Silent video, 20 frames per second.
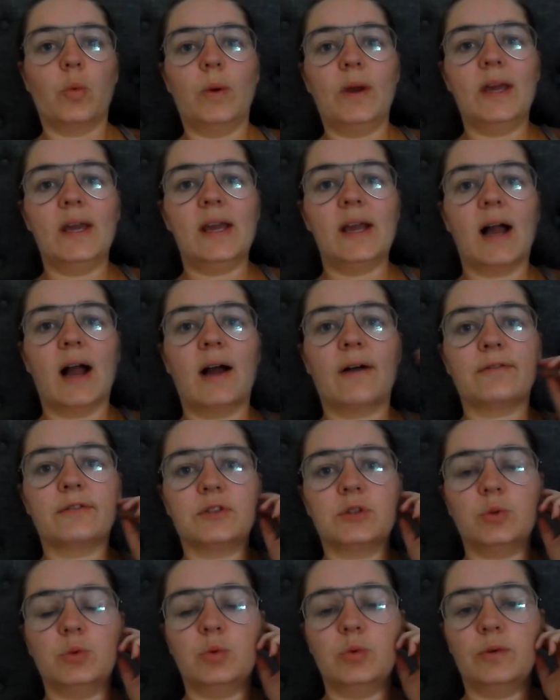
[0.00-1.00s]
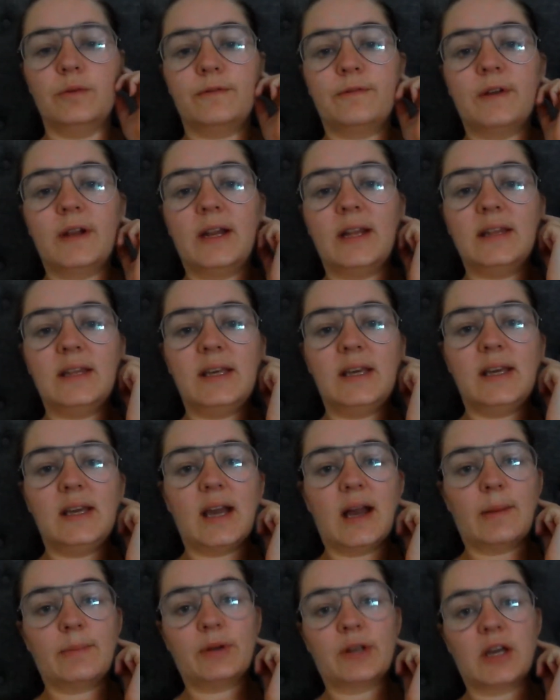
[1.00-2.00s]
We have to fill in
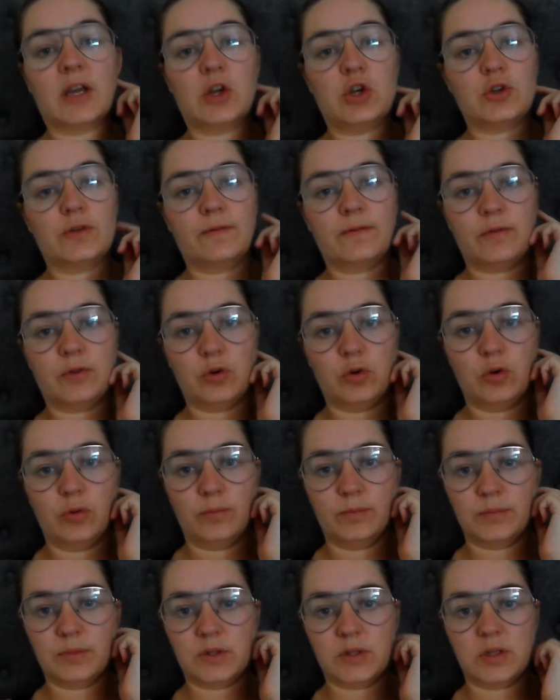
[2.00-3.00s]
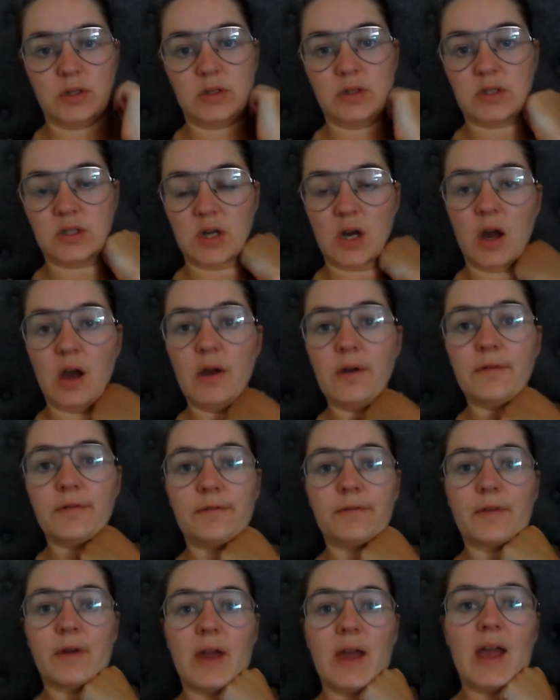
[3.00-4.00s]
the application forms and
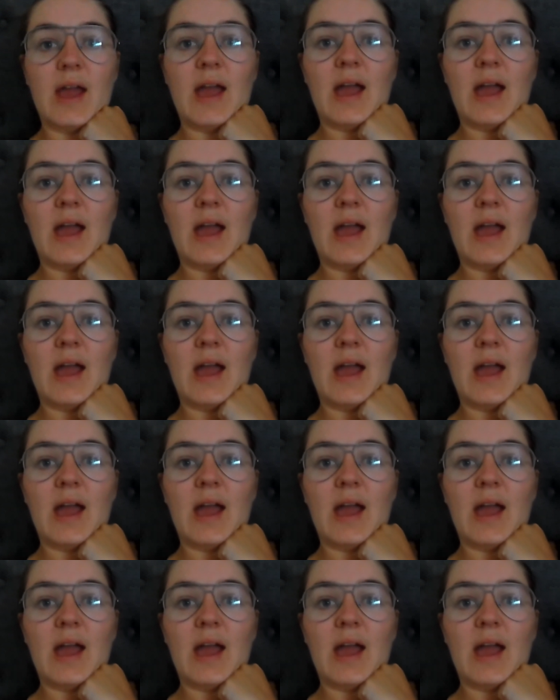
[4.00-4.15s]
stuff,